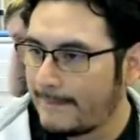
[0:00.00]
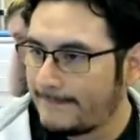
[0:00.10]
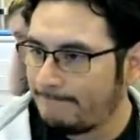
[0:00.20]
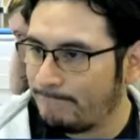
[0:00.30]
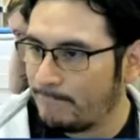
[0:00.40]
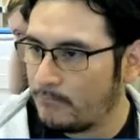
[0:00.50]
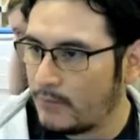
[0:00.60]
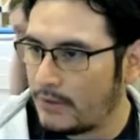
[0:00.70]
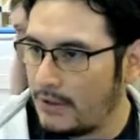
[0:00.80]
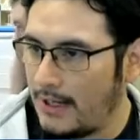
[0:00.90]
All right, awesome.
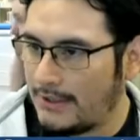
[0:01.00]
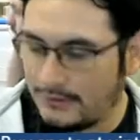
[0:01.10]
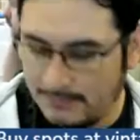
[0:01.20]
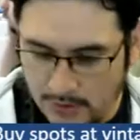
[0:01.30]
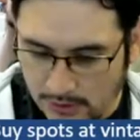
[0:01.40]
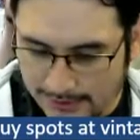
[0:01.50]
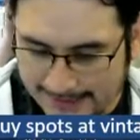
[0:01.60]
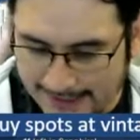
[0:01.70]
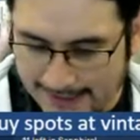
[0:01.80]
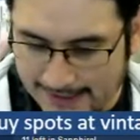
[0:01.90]
All right, so Manuel
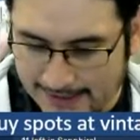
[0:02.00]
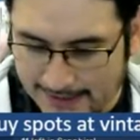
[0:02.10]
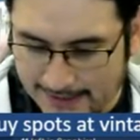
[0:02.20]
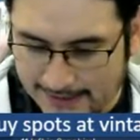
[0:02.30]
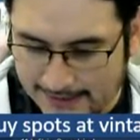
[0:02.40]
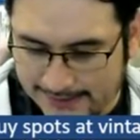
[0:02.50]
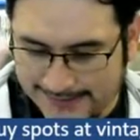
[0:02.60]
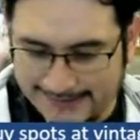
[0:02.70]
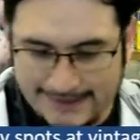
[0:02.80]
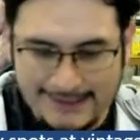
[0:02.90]
Ortega,
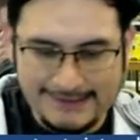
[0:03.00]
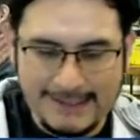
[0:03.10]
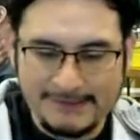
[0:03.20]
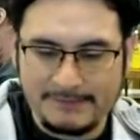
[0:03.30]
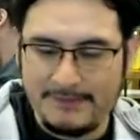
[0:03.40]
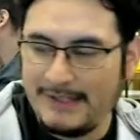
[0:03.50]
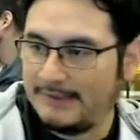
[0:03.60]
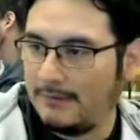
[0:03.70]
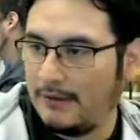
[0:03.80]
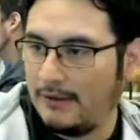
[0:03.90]
69 Topps
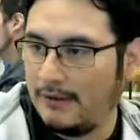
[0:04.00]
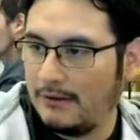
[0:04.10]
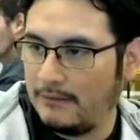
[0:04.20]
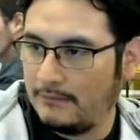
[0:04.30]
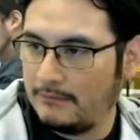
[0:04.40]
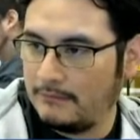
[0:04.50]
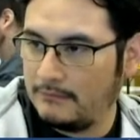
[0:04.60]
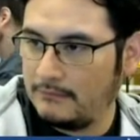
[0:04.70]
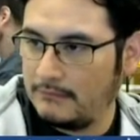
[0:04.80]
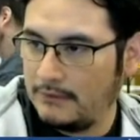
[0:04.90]
baseball. Oh, let me try to get this deal.
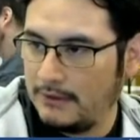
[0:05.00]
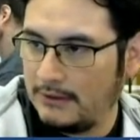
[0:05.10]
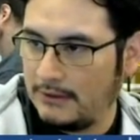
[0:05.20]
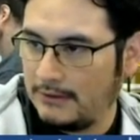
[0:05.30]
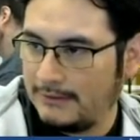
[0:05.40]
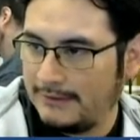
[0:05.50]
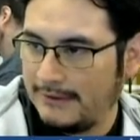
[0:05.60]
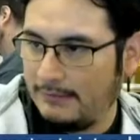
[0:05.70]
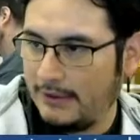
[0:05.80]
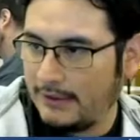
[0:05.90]
Okay, bye.
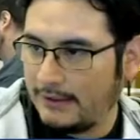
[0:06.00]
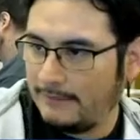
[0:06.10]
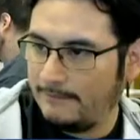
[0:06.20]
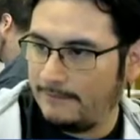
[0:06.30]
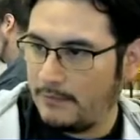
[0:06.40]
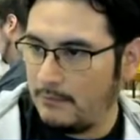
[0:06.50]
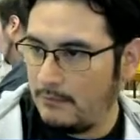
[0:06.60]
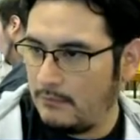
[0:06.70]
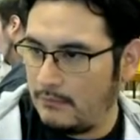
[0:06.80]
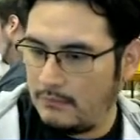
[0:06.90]
Separate. You know what
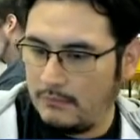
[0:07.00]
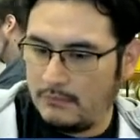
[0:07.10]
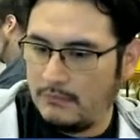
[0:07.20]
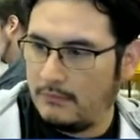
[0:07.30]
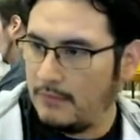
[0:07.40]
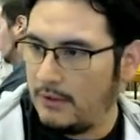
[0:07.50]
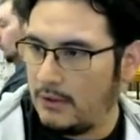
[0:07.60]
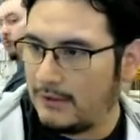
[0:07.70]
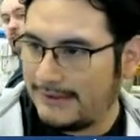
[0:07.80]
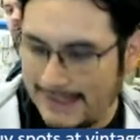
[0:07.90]
I'm looking for, that, right? Manuel
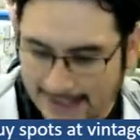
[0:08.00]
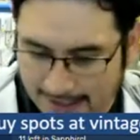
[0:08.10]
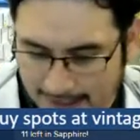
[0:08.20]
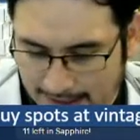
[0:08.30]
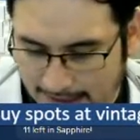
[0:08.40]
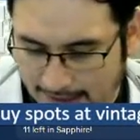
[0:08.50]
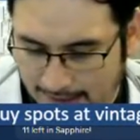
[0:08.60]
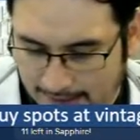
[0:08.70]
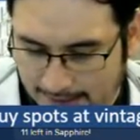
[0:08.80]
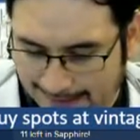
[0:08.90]
Ortega.
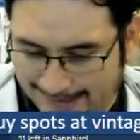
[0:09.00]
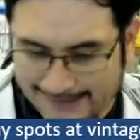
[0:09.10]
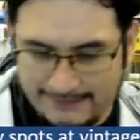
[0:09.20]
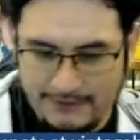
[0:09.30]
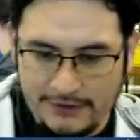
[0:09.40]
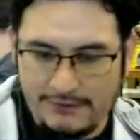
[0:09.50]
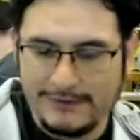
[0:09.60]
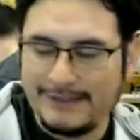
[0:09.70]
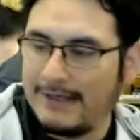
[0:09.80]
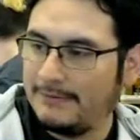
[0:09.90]
1973
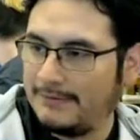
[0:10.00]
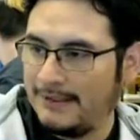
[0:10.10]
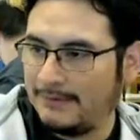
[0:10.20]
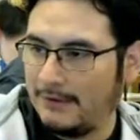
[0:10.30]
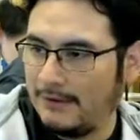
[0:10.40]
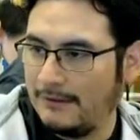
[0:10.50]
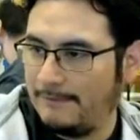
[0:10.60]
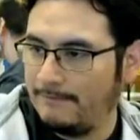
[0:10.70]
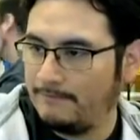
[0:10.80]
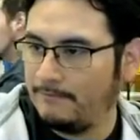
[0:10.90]
top Baseball. ball. No,
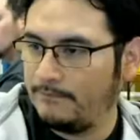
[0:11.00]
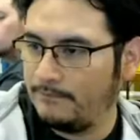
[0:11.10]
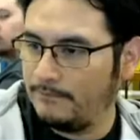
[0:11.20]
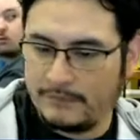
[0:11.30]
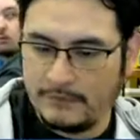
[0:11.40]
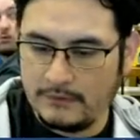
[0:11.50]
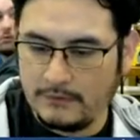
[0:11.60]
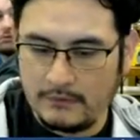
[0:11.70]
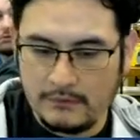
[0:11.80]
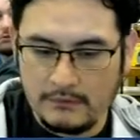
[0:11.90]
I put him on the Yeah, you
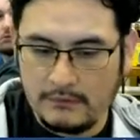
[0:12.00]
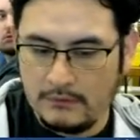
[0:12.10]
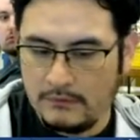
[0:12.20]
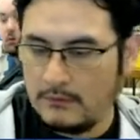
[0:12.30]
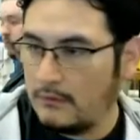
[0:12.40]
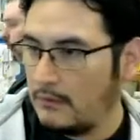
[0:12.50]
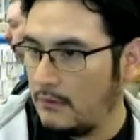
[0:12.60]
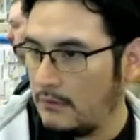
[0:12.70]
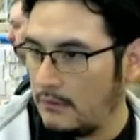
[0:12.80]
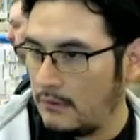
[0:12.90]
give it to me. I'll put him on.
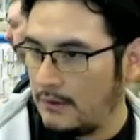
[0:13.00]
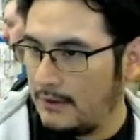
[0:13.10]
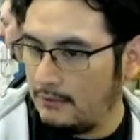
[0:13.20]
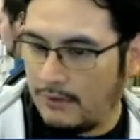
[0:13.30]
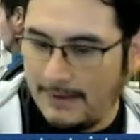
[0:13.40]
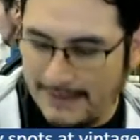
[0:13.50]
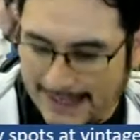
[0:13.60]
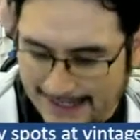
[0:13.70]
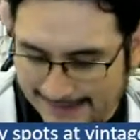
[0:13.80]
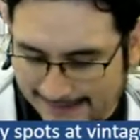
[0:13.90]
Rob
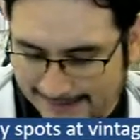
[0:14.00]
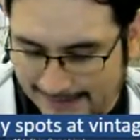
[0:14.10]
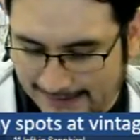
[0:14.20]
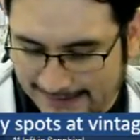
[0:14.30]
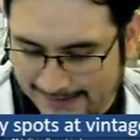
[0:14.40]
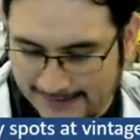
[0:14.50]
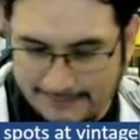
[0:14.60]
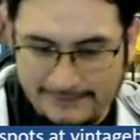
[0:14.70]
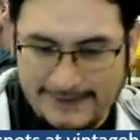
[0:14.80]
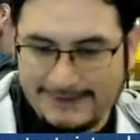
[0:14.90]
Geis,
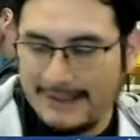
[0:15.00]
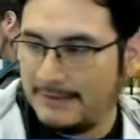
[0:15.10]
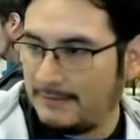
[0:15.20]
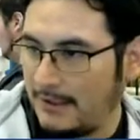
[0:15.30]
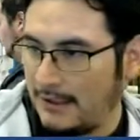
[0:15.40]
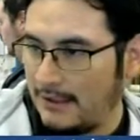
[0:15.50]
1975 Topps mini.